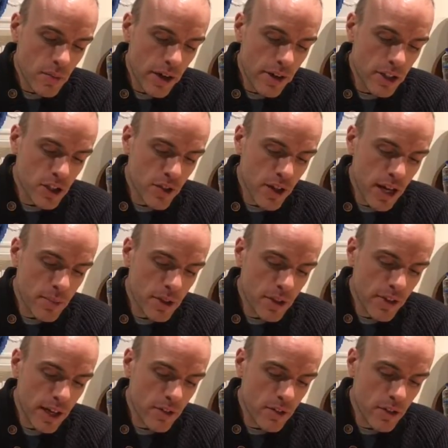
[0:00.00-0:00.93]
Parashuram the
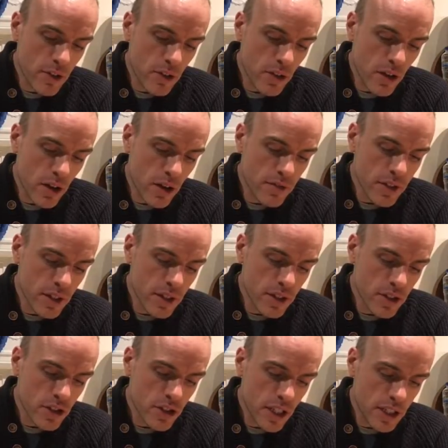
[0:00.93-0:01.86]
great ruler of the
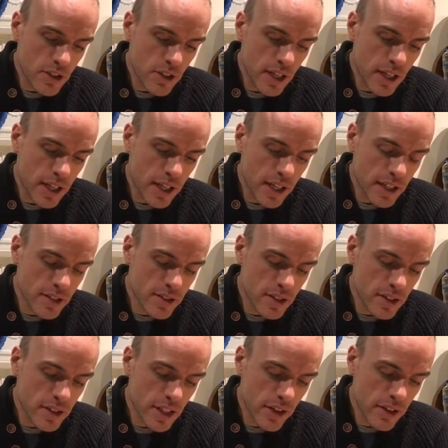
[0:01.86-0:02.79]
Kshatriya kings,
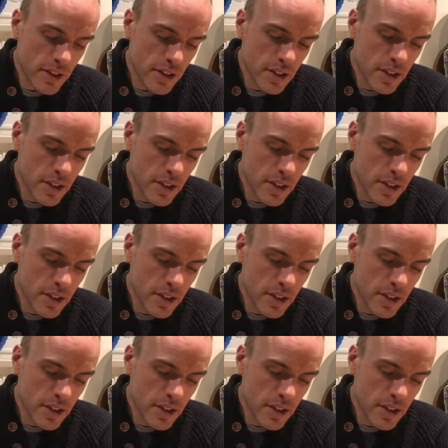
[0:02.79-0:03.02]
etc.